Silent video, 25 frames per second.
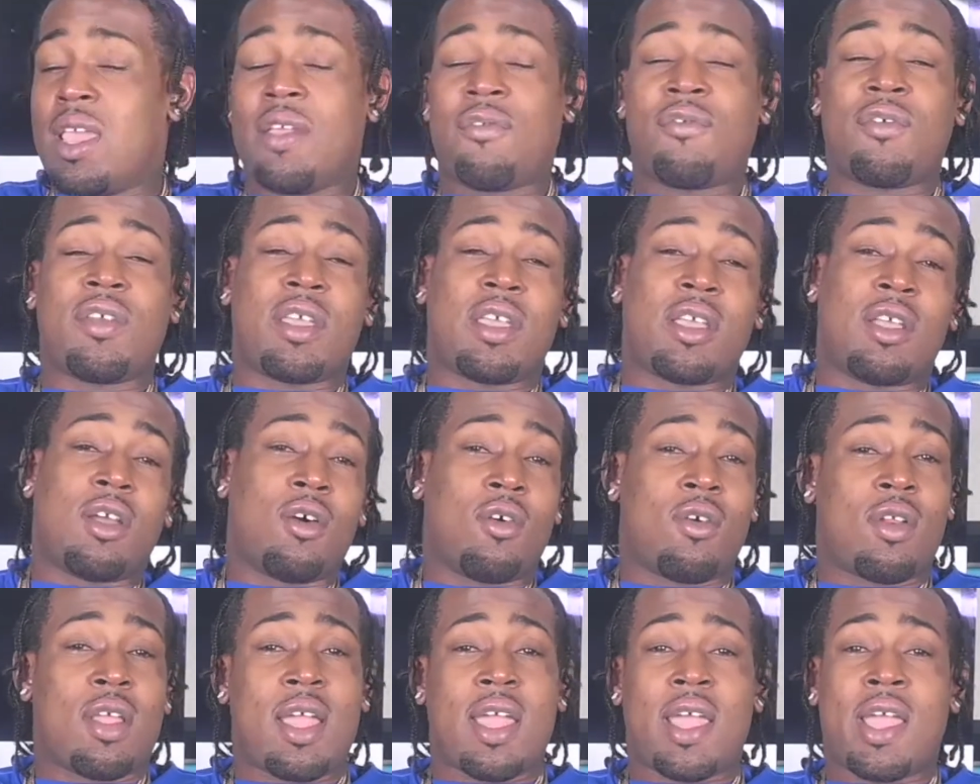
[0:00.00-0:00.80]
If it
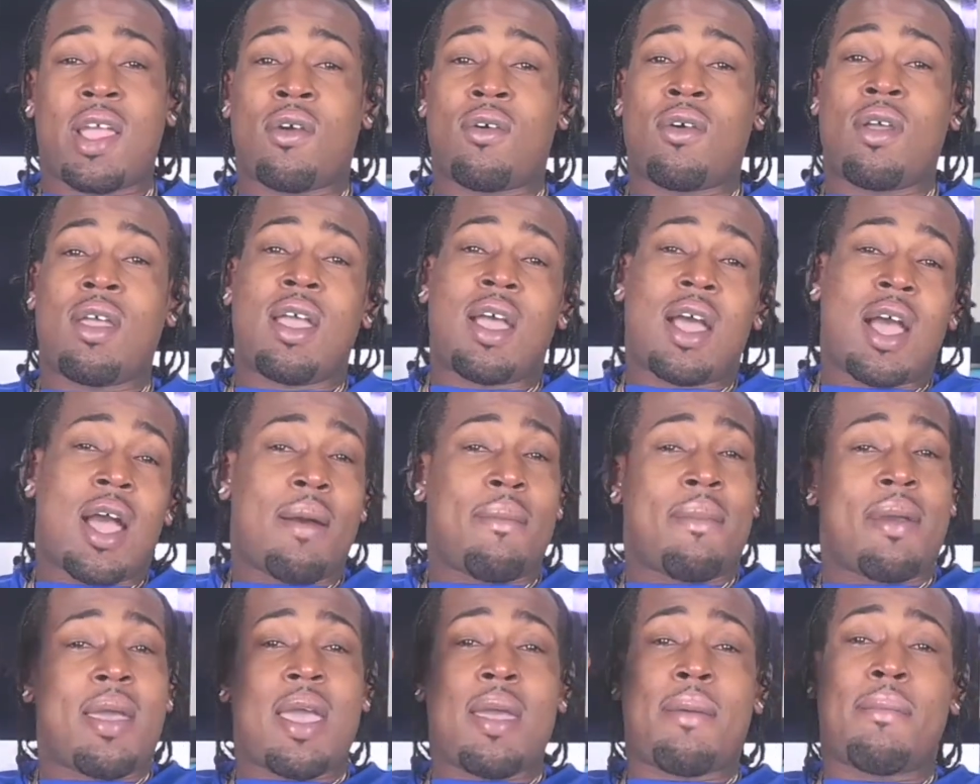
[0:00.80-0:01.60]
go down
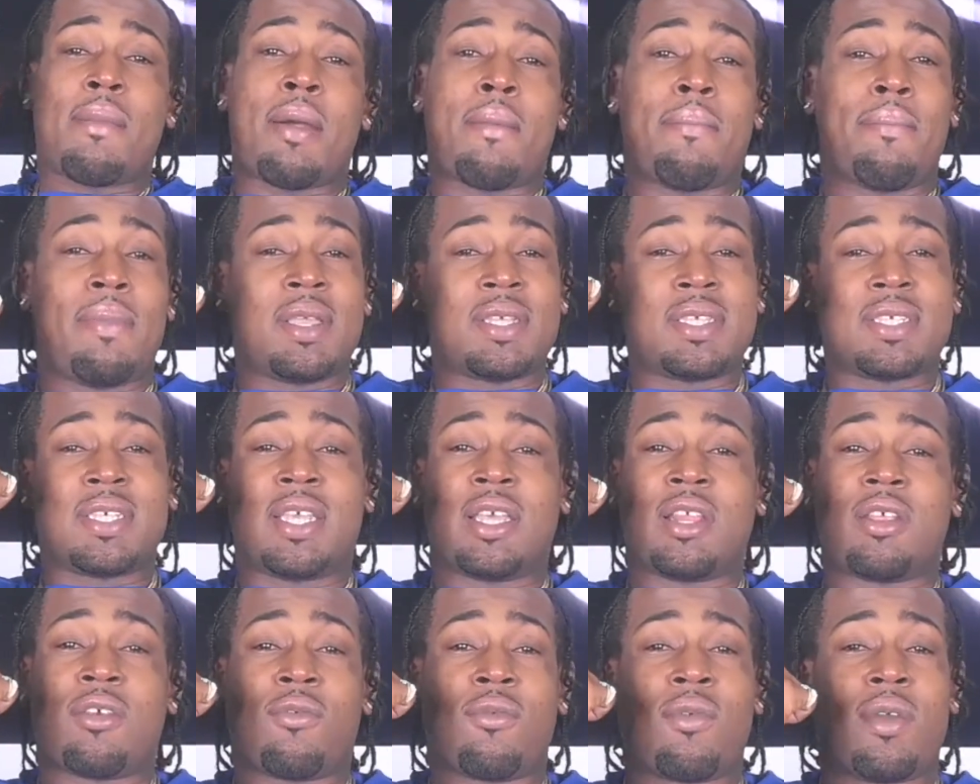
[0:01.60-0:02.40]
I'ma have my bitch
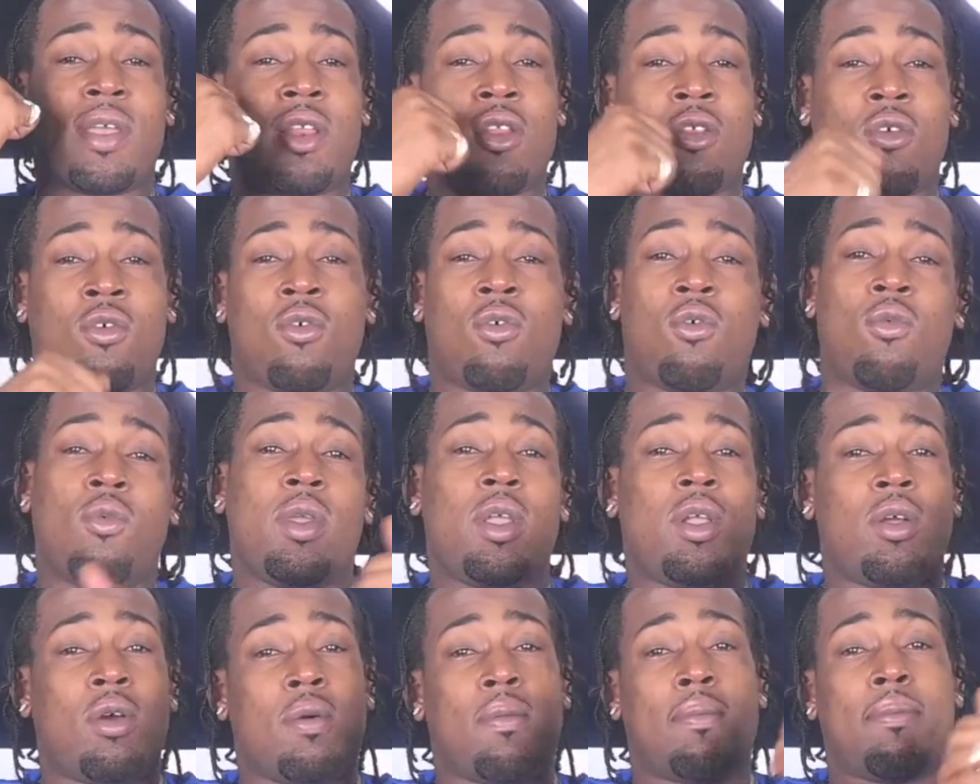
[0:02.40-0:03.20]
get a rental and we
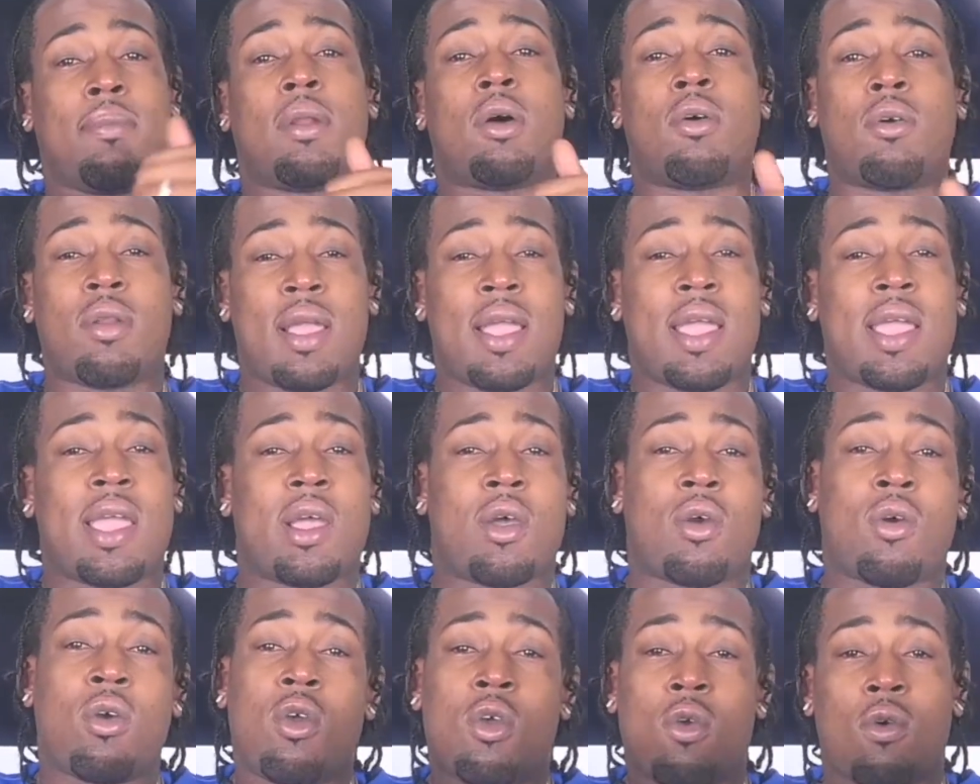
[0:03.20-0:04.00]
gonna blow
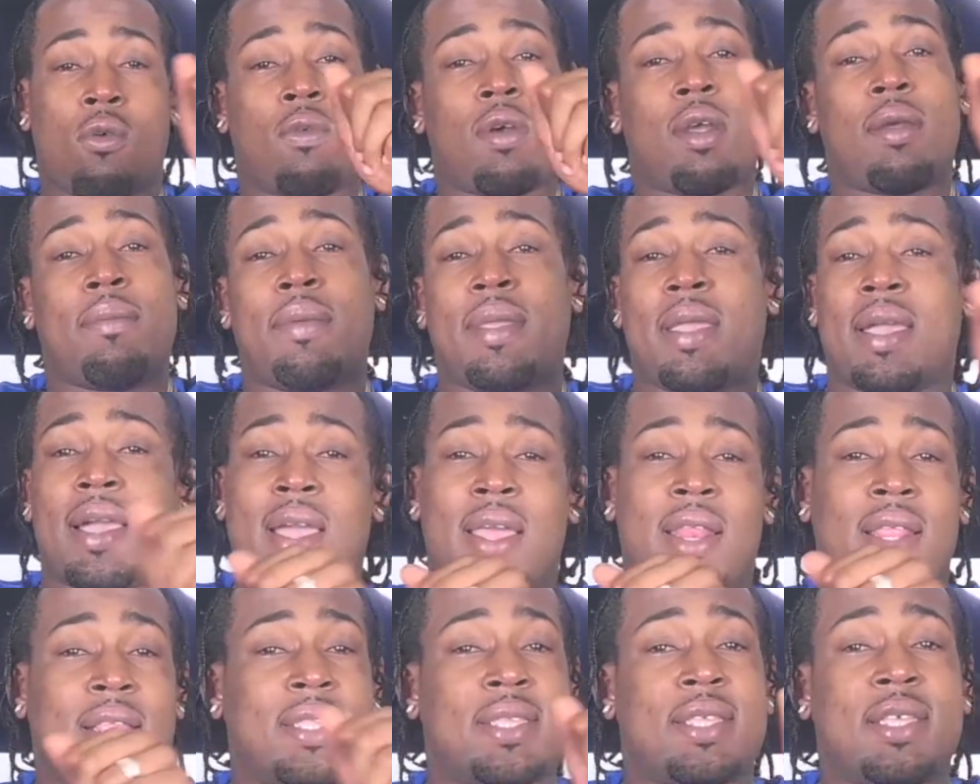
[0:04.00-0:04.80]
down right
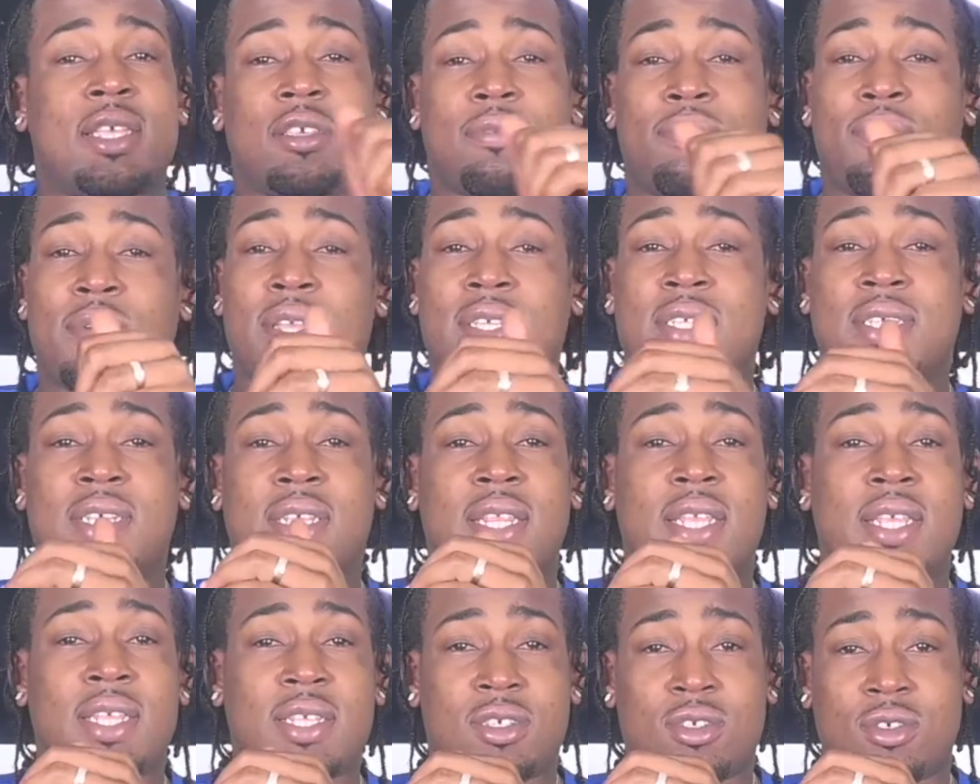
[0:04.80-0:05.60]
behind a 10th
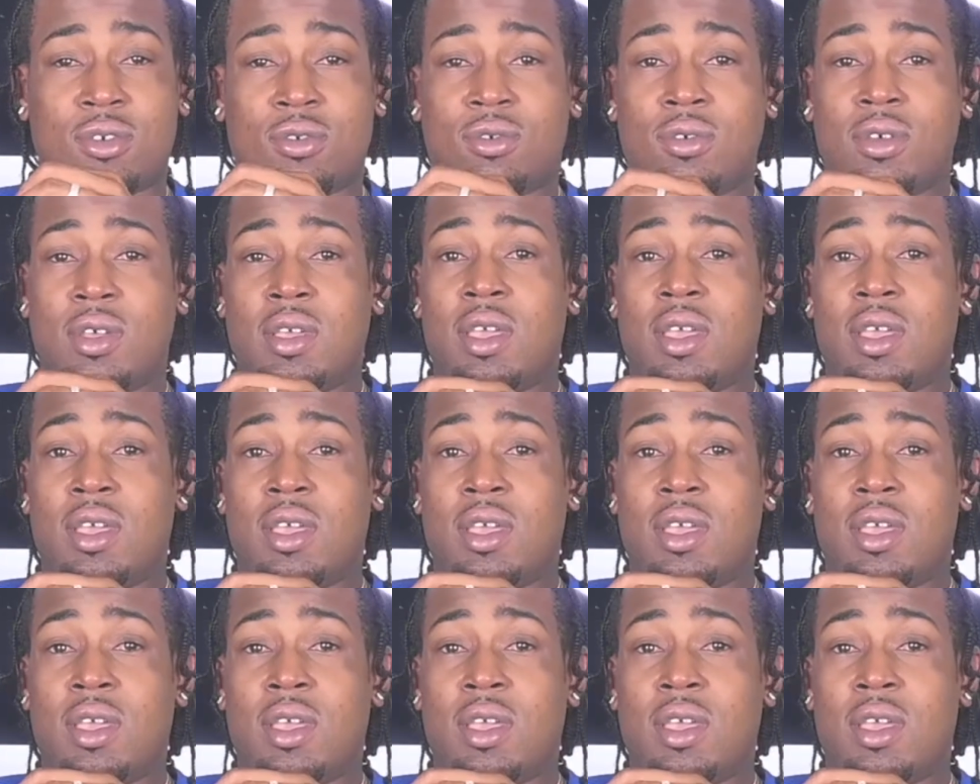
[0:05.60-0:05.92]
presidential.